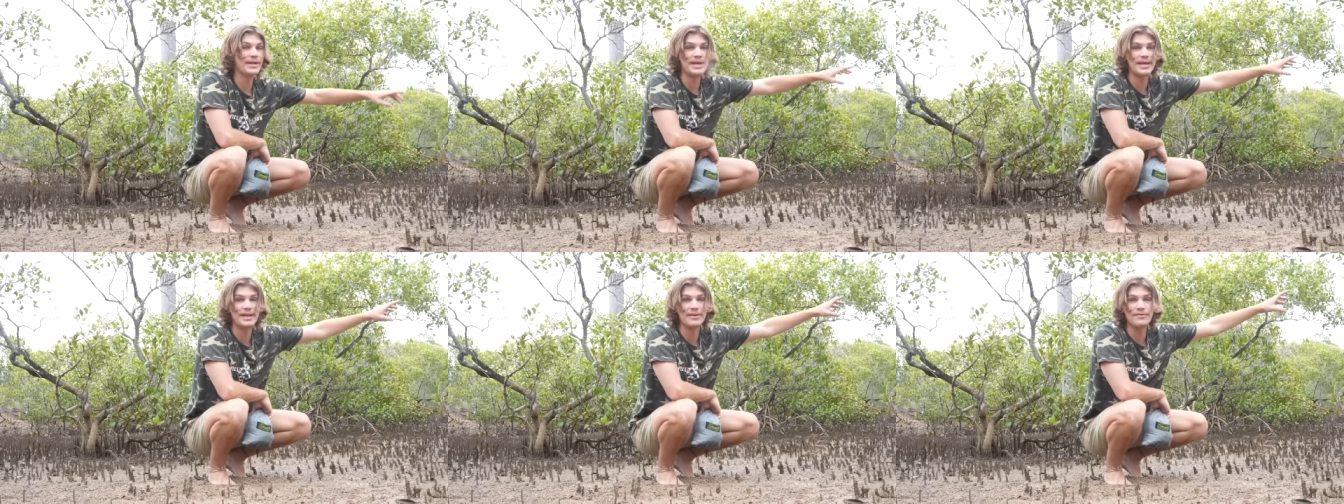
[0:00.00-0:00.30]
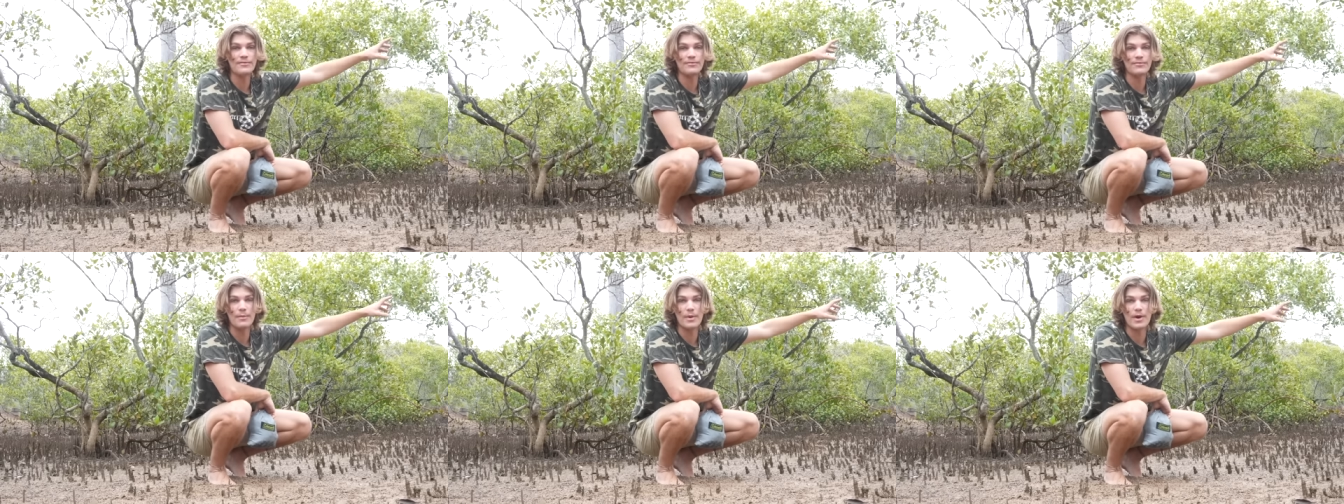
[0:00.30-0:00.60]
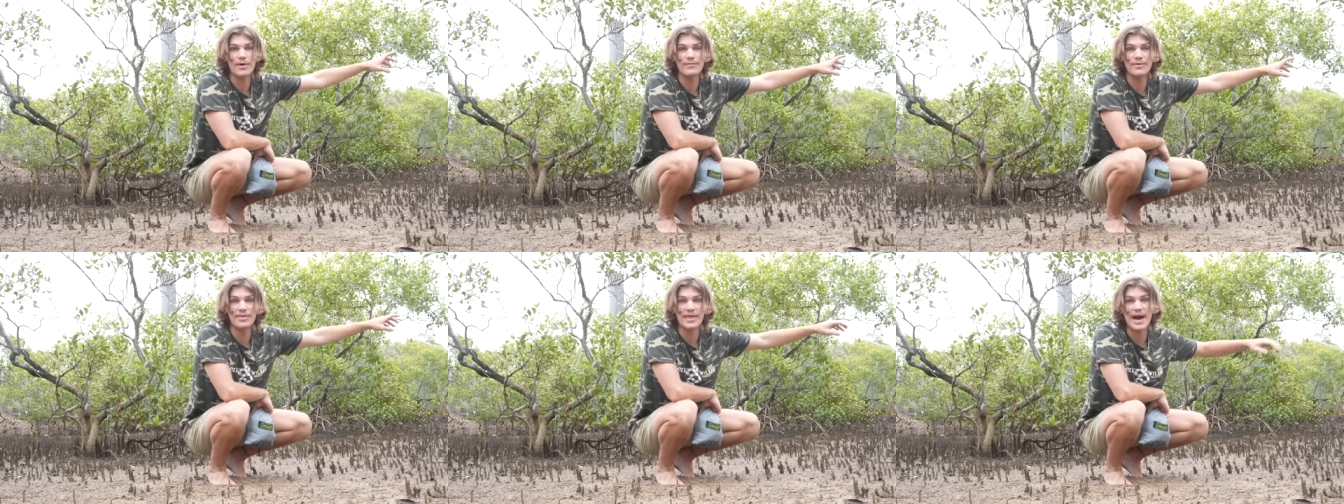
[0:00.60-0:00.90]
in from
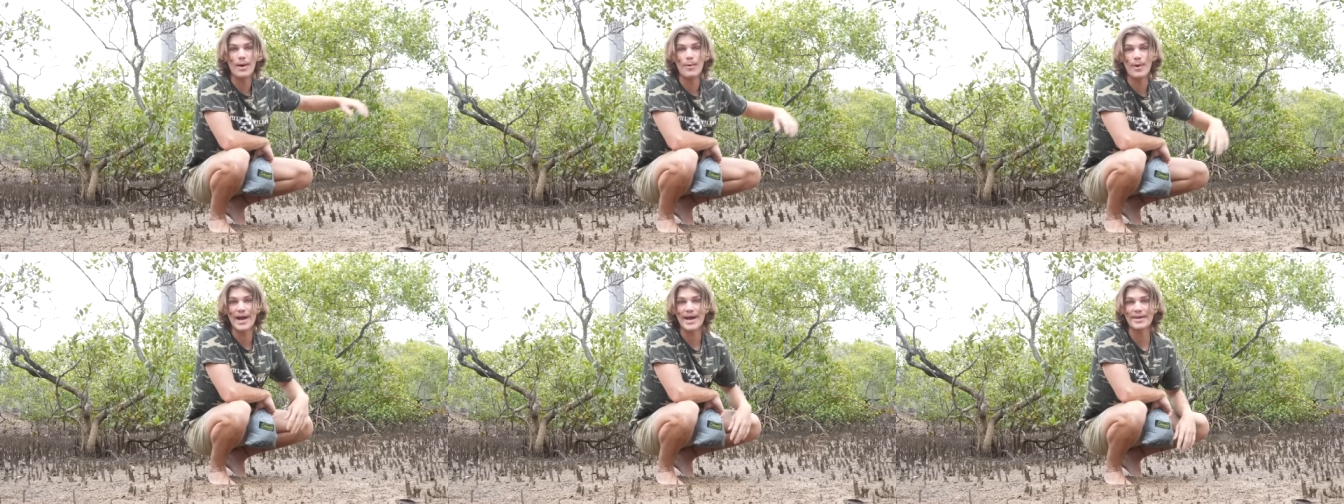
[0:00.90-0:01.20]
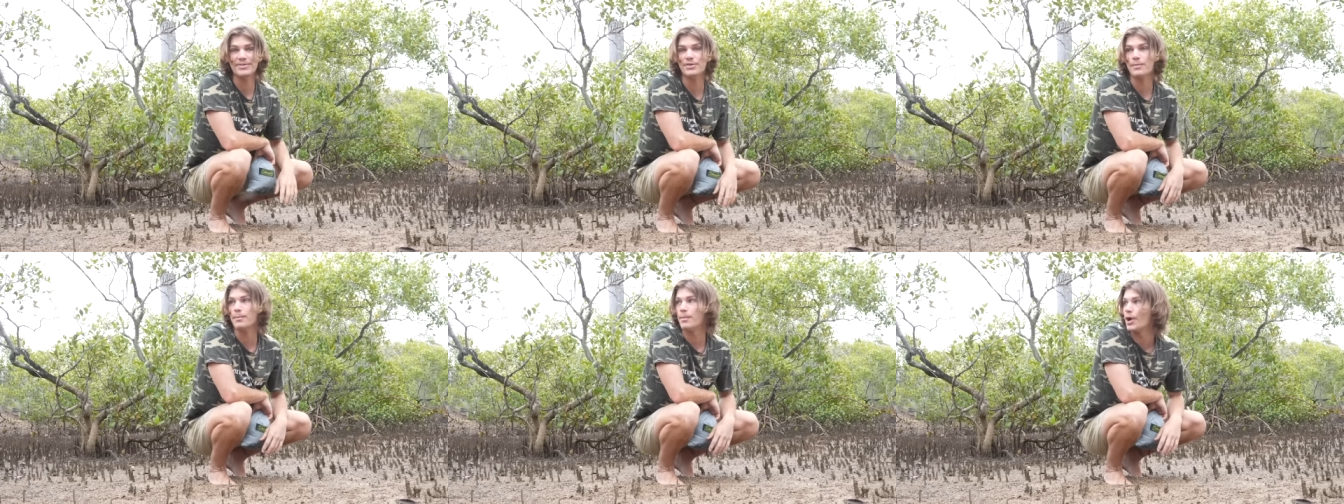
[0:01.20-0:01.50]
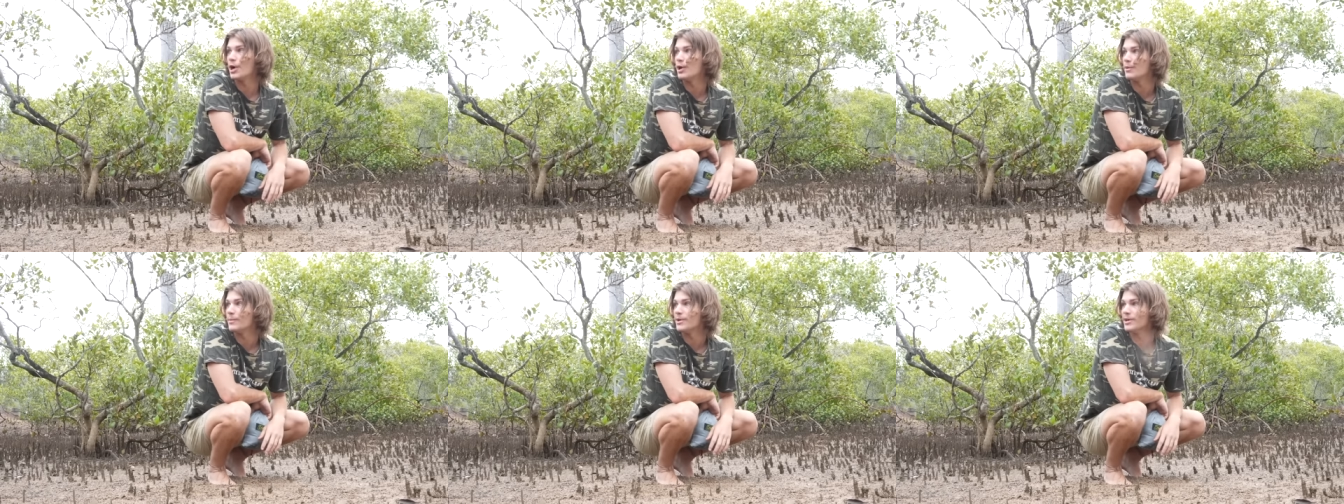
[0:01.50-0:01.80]
over that way at the
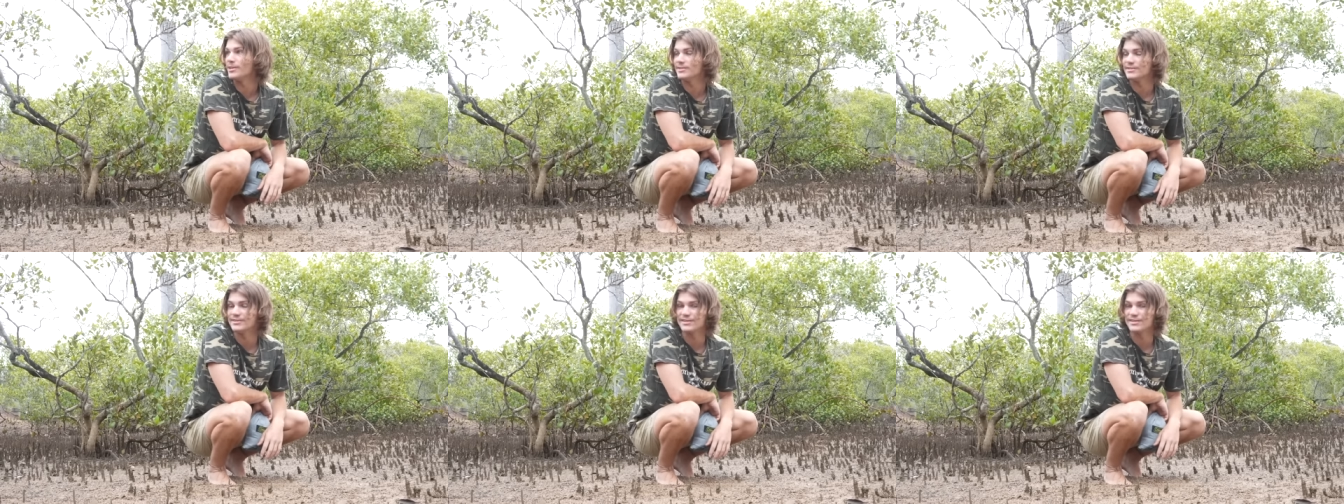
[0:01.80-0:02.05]
moment.